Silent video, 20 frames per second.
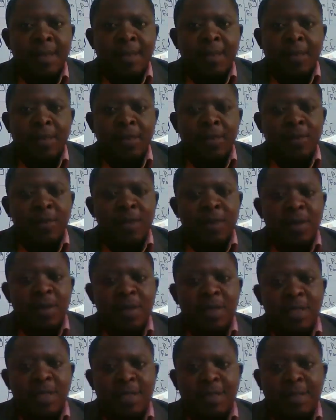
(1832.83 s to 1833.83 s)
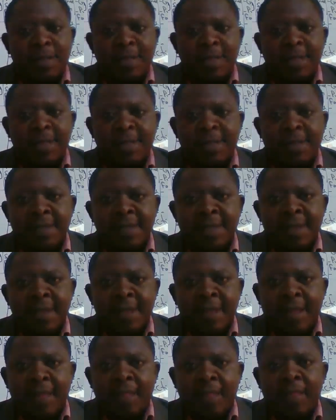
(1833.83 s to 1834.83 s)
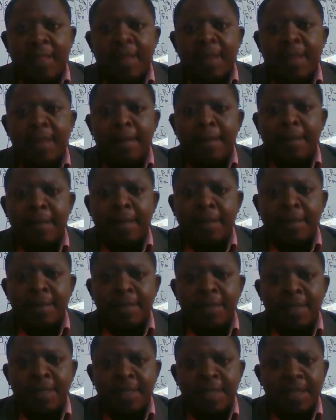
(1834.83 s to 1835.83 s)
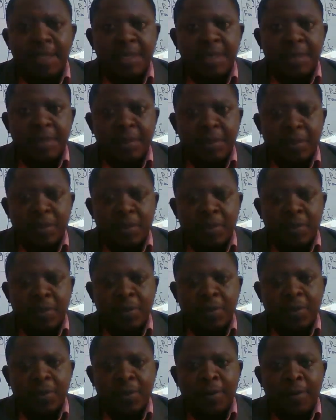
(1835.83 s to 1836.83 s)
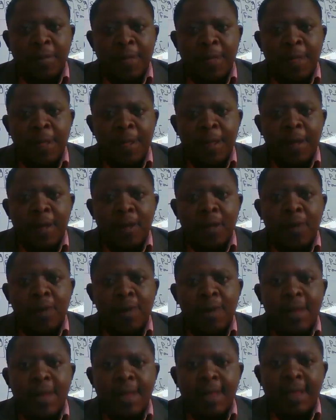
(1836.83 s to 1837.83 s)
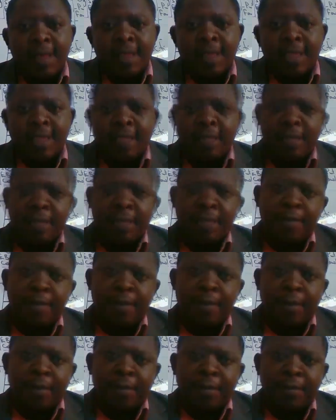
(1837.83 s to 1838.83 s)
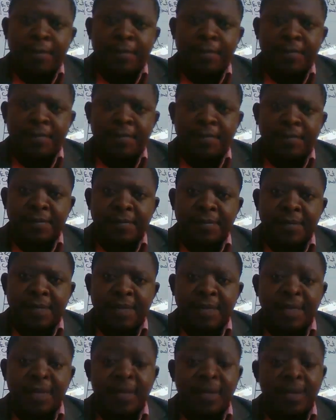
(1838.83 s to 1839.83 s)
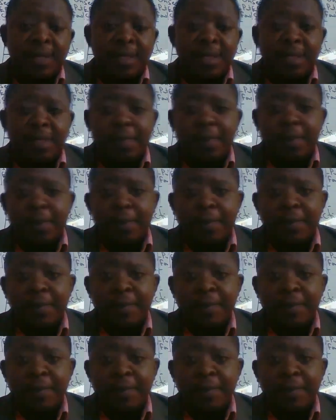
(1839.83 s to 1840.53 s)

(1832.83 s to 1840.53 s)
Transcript: because of my religious beliefs, then I'm admitted in a hospital where they serve me pork, and I don't eat pork.